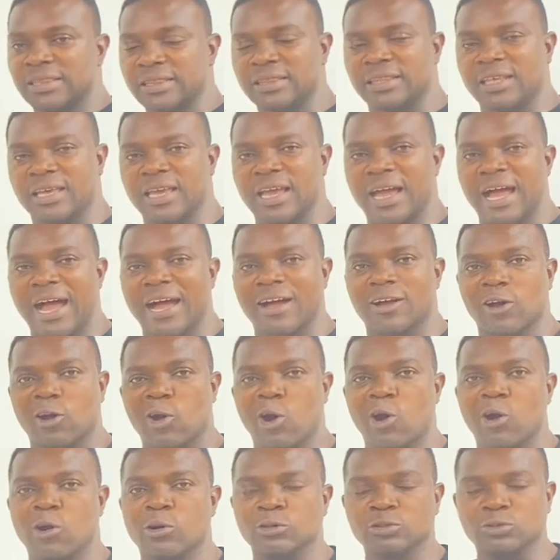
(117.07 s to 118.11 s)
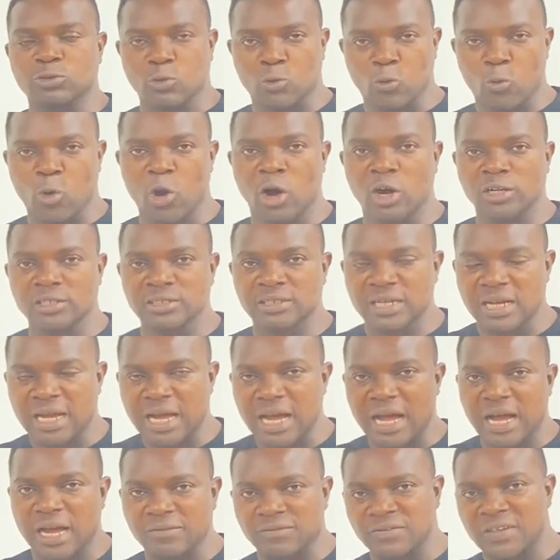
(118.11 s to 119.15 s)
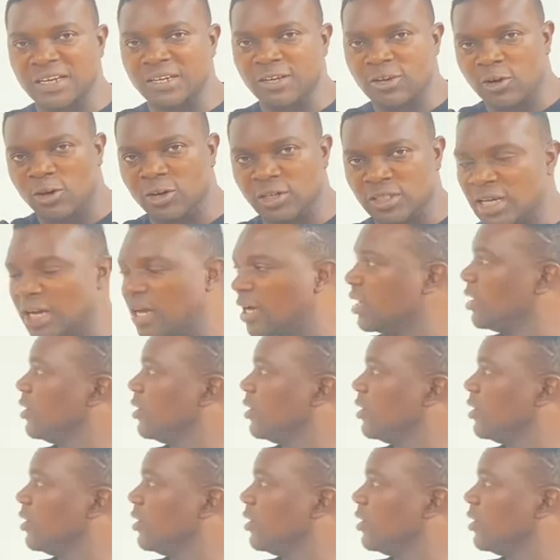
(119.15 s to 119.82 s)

they are called one after the other.